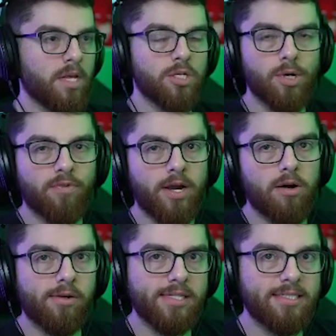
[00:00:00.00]
So I ran
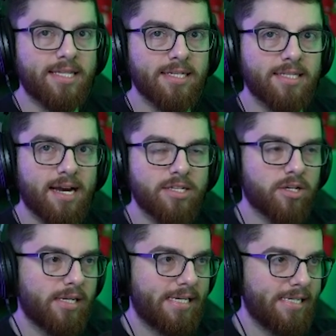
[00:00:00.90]
all these test guys
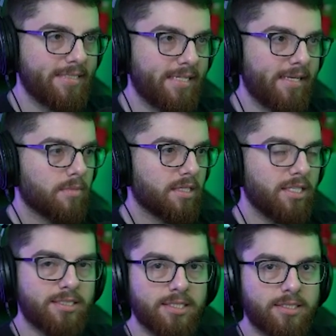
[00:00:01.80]
on easy
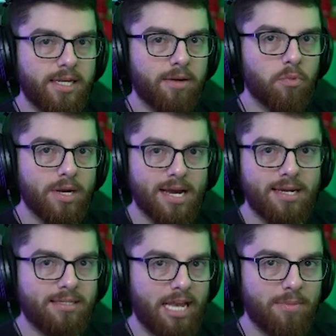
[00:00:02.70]
just to see what kind
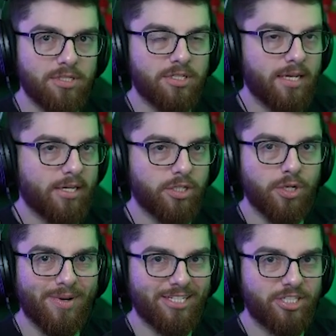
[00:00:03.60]
of damage they could
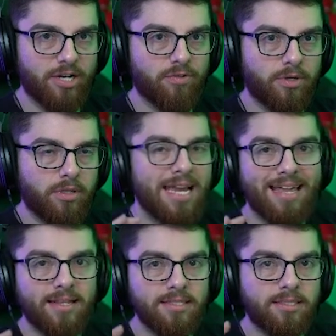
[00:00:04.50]
do in general.
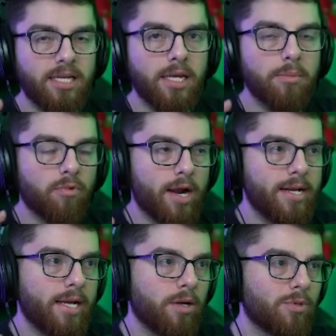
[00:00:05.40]
And this team right
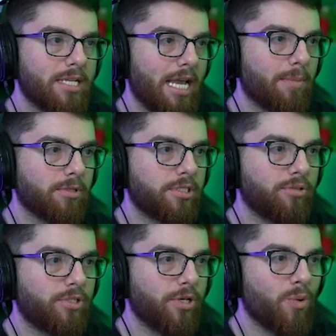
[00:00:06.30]
here was able to
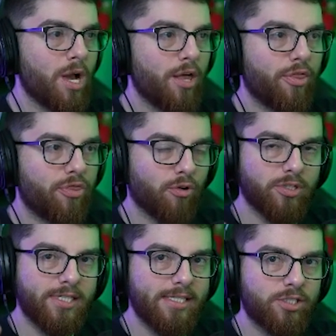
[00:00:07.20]
do
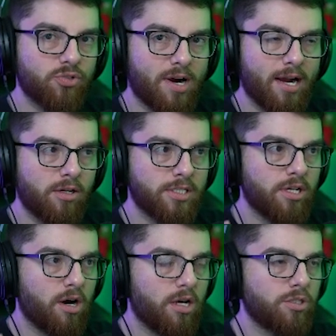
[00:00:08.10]
13 trials and
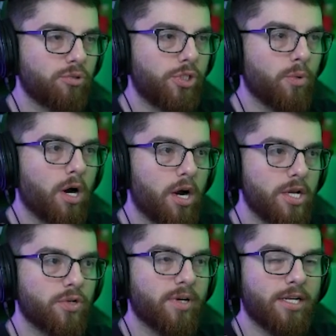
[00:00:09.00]
also do
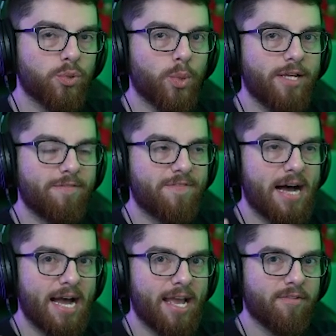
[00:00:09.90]

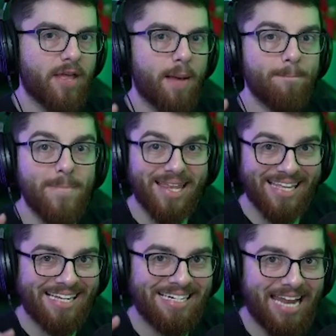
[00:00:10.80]
125
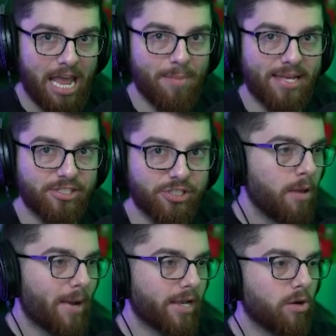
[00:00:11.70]
million
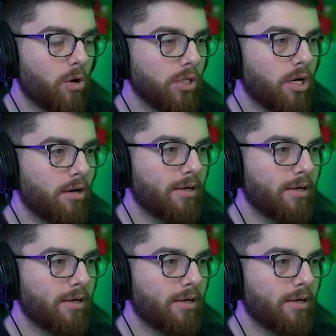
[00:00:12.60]
damage. My Coldheart